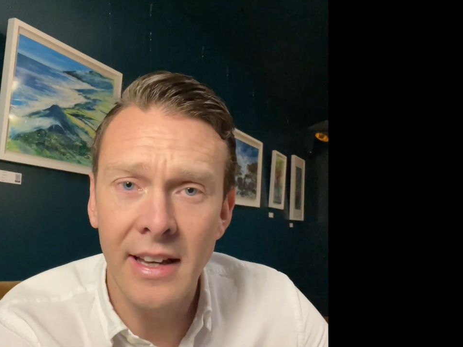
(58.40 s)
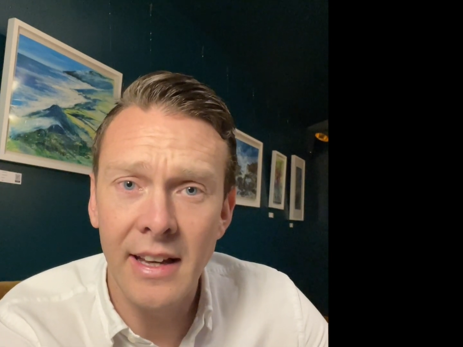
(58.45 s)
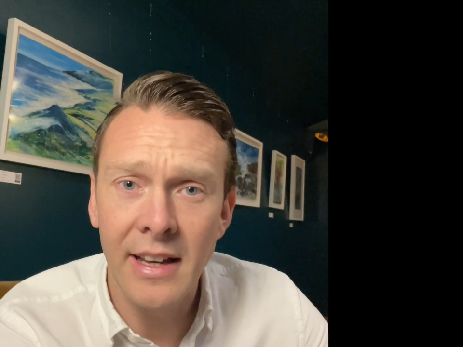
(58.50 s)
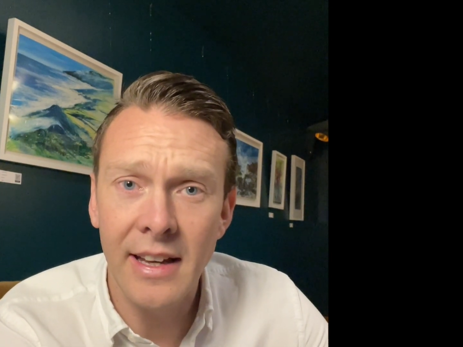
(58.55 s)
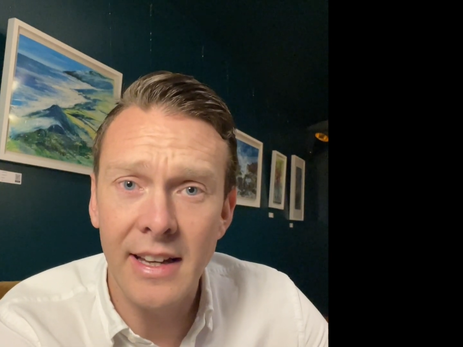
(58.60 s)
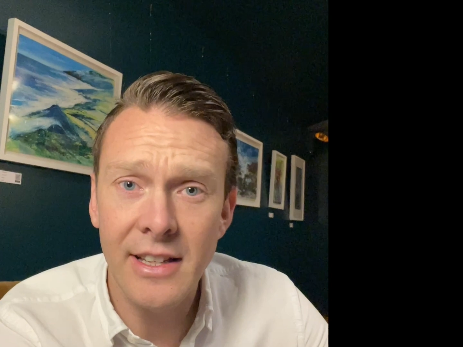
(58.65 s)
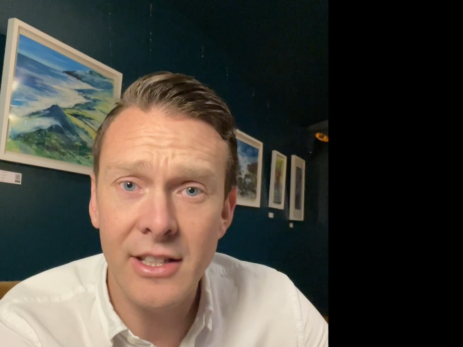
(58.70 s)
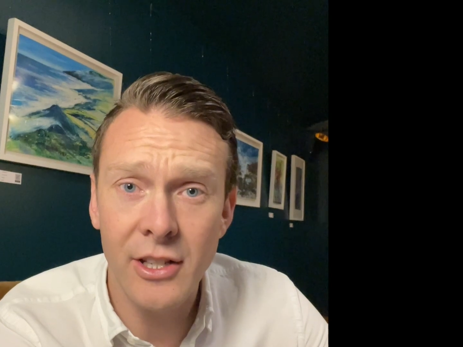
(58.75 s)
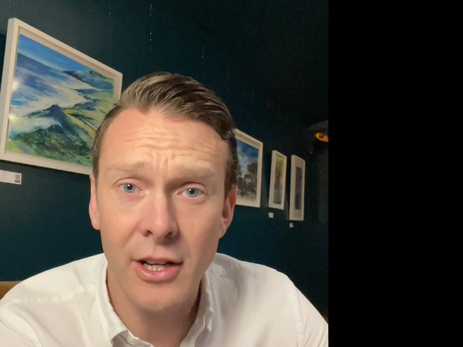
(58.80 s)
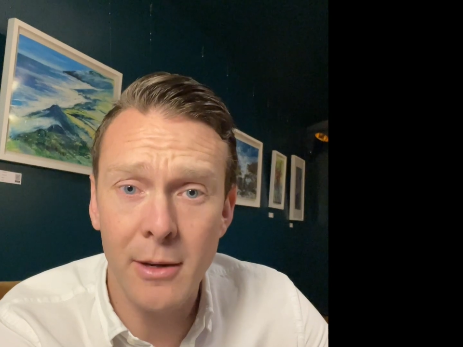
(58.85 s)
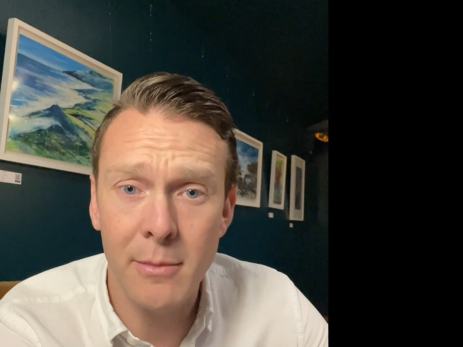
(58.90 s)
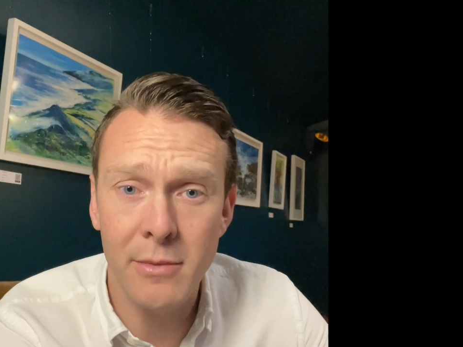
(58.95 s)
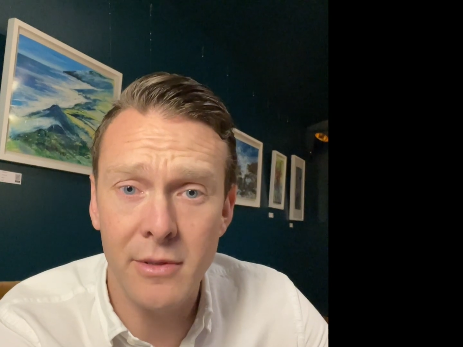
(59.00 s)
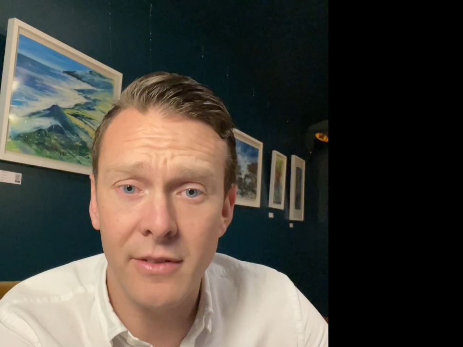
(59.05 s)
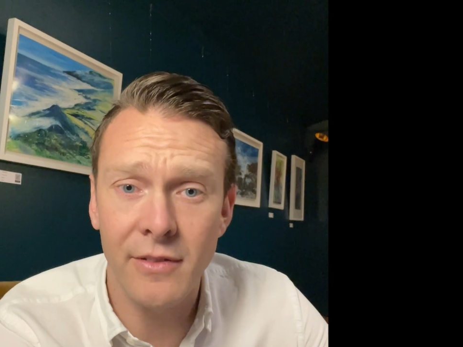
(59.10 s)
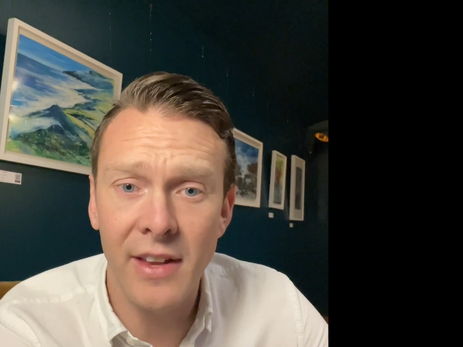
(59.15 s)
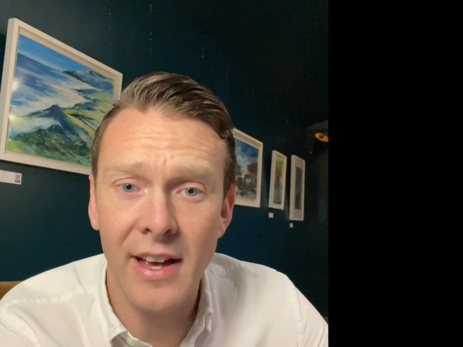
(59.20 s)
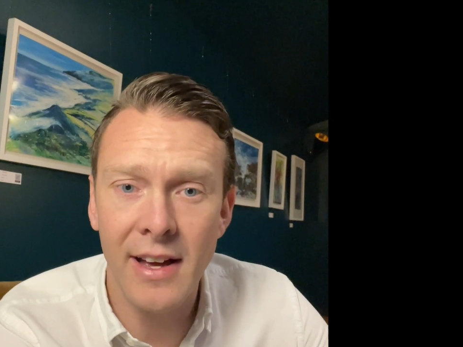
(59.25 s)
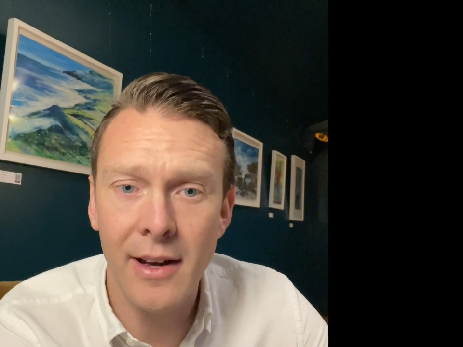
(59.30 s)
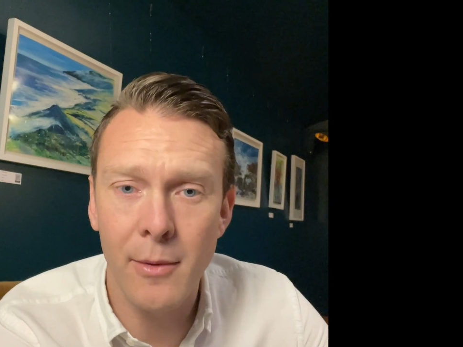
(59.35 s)
in terms
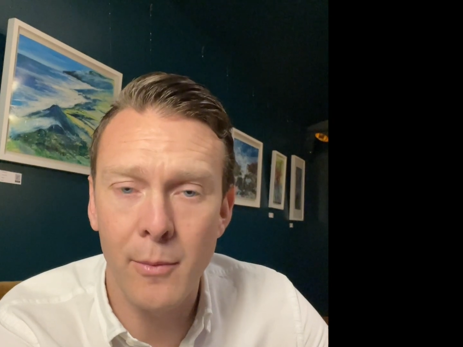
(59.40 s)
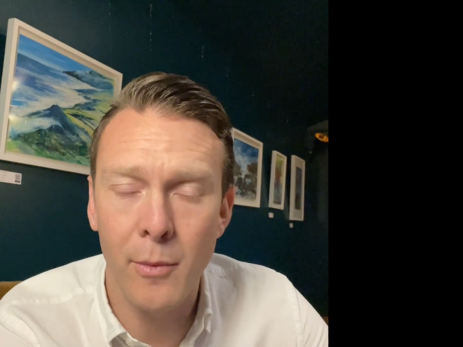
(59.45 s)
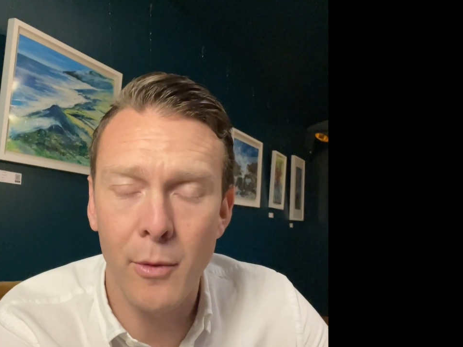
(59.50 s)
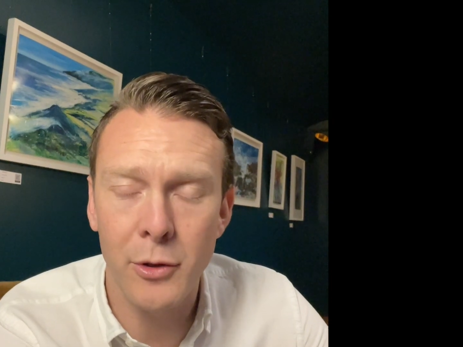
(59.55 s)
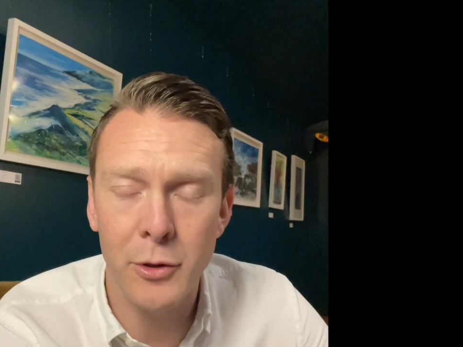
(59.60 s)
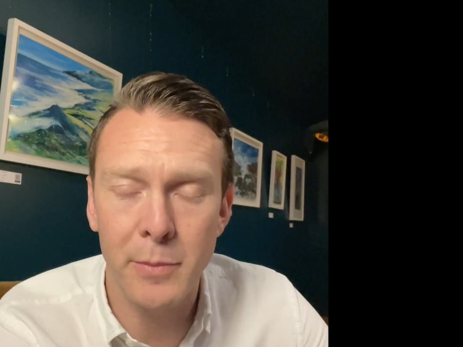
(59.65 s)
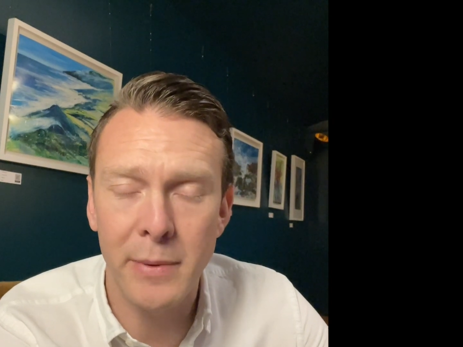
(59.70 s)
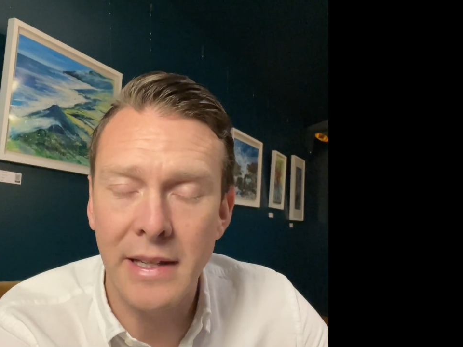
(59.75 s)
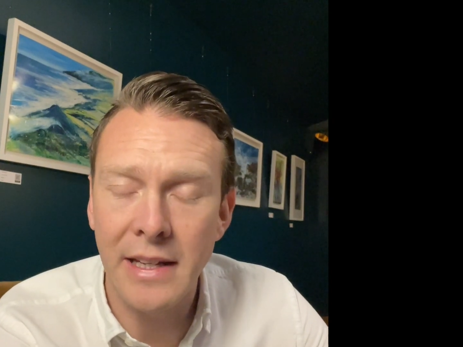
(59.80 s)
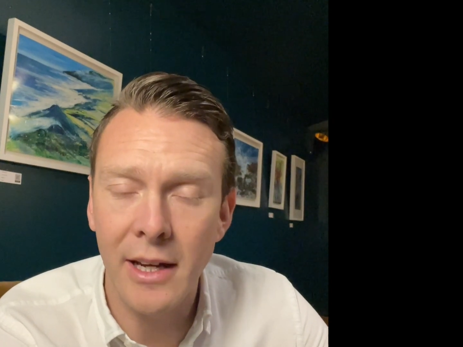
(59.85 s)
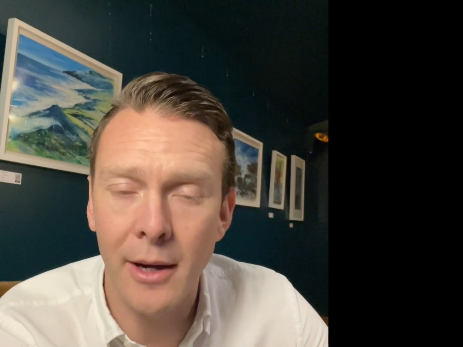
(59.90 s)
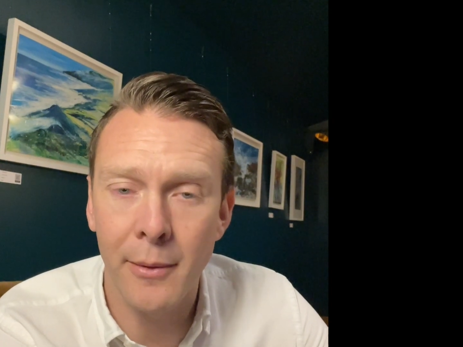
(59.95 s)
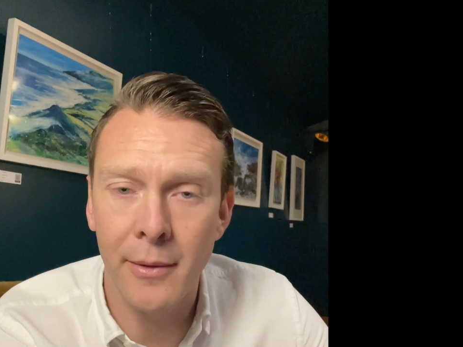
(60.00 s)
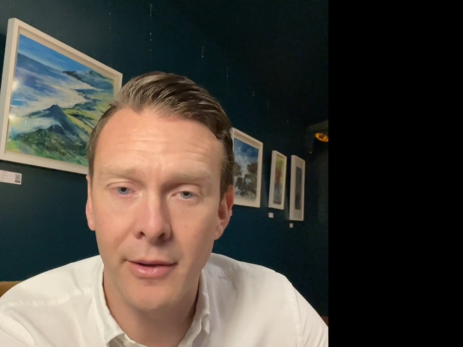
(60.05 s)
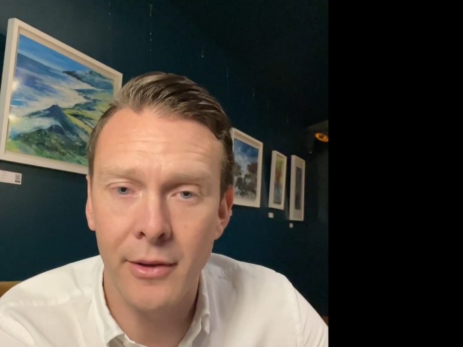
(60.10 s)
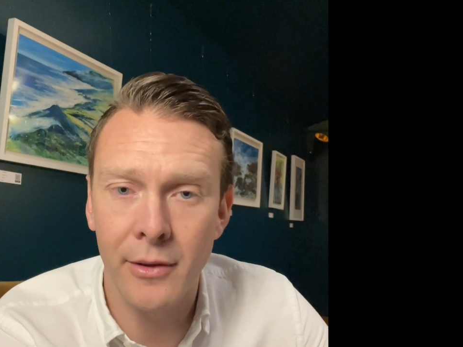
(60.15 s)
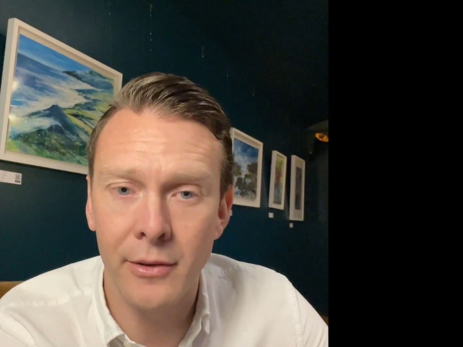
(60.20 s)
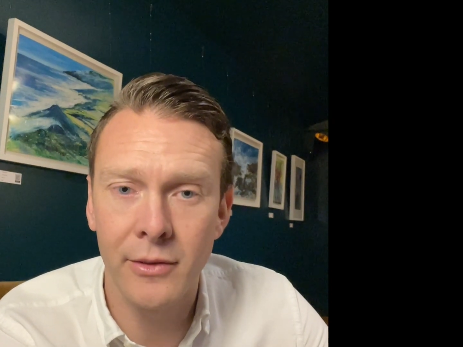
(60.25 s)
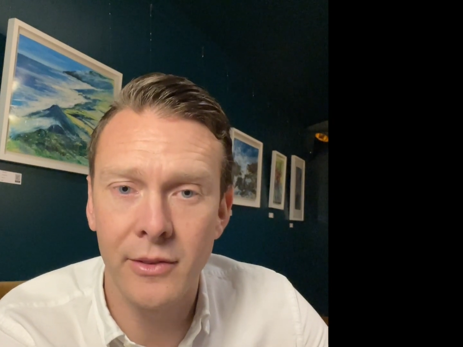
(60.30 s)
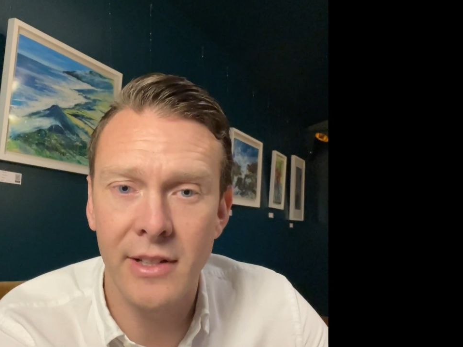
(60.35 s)
of that and what's been
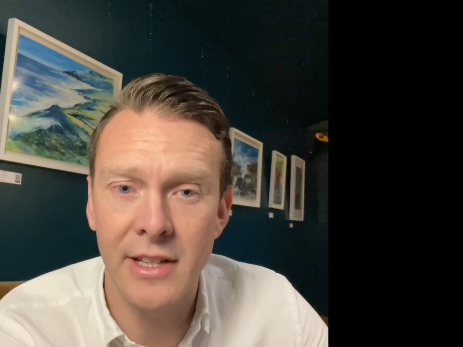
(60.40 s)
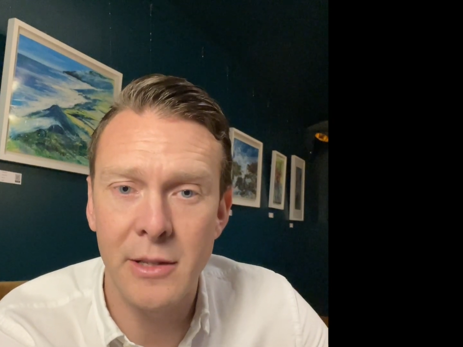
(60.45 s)
going on,